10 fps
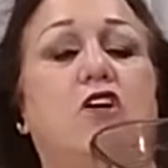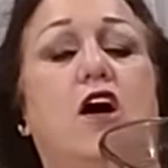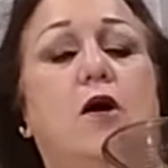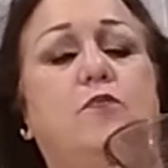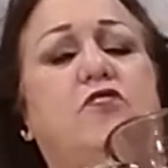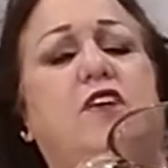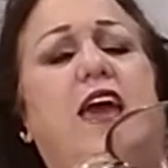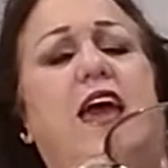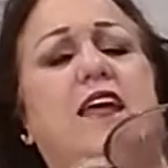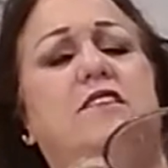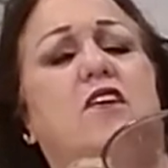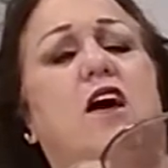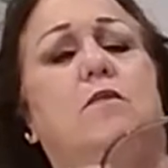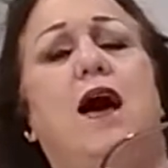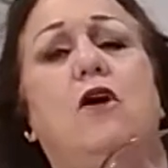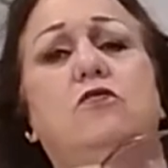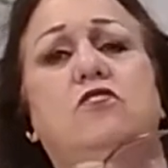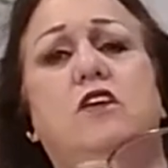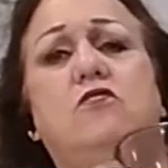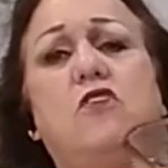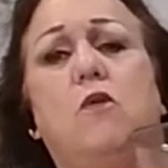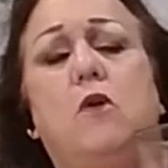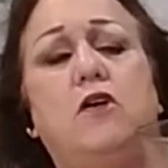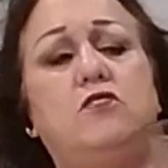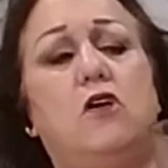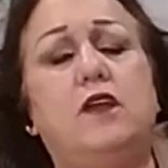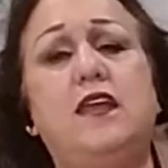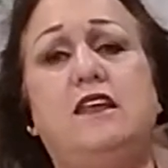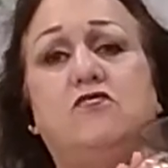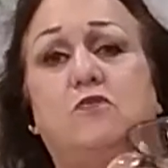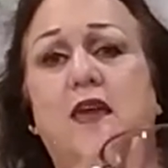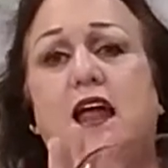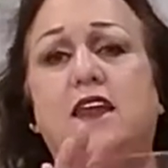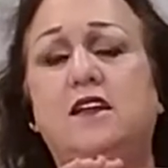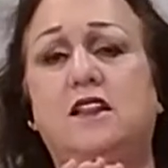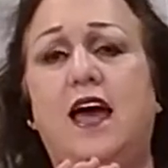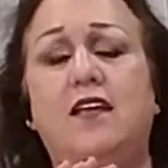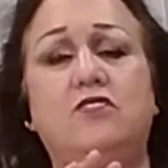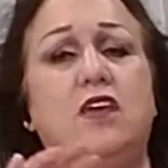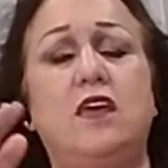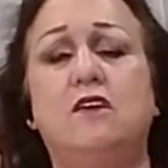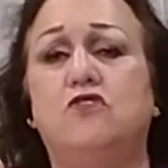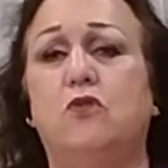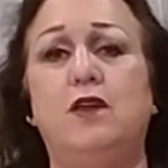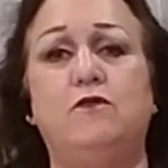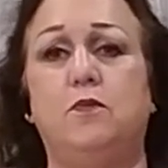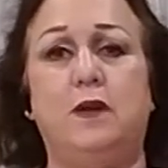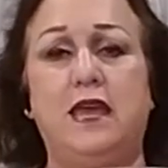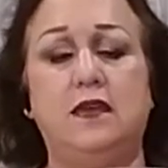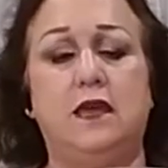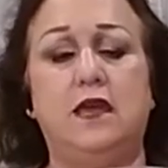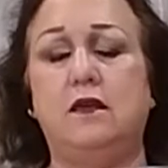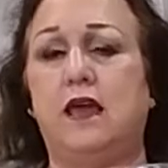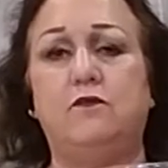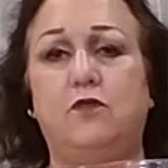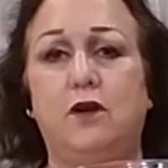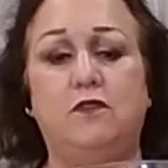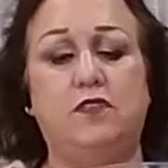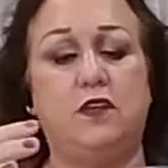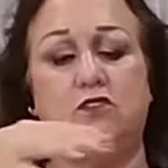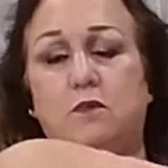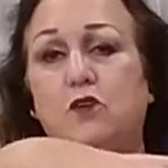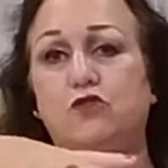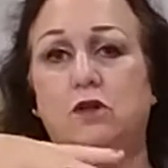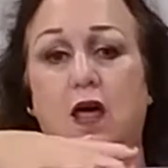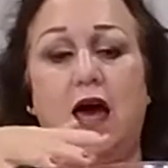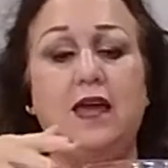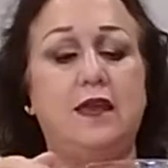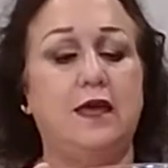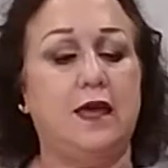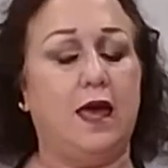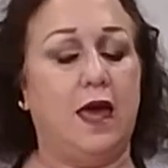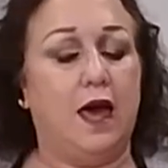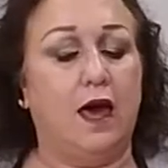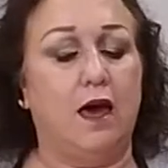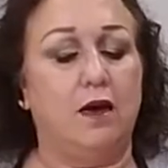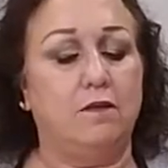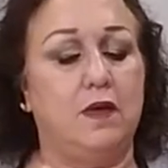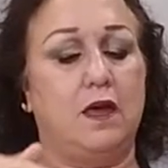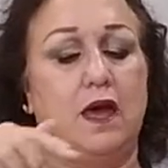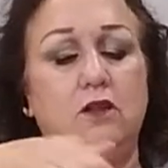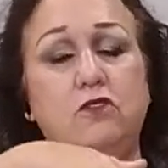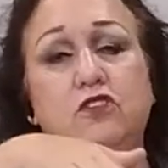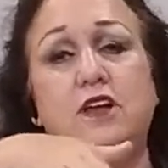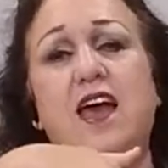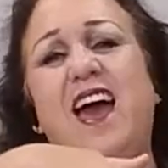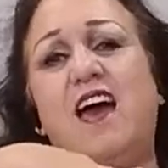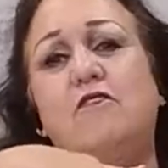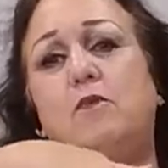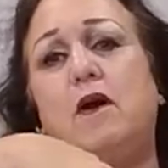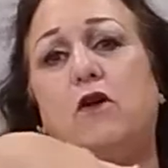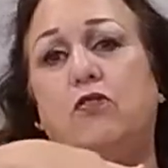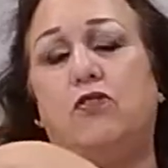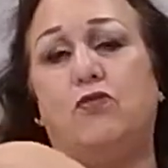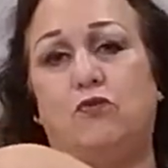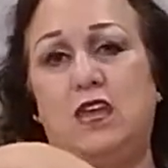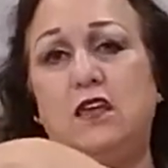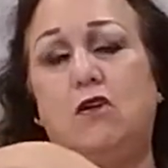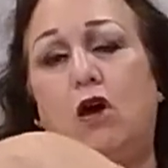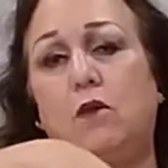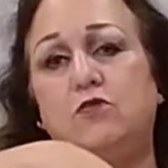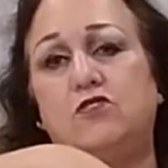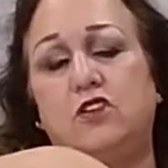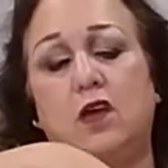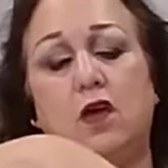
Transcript: cups and ounces marked on it. It's made out of glass. It's great for baking and for everything, to measure a lot. It looks like I have about 3 cups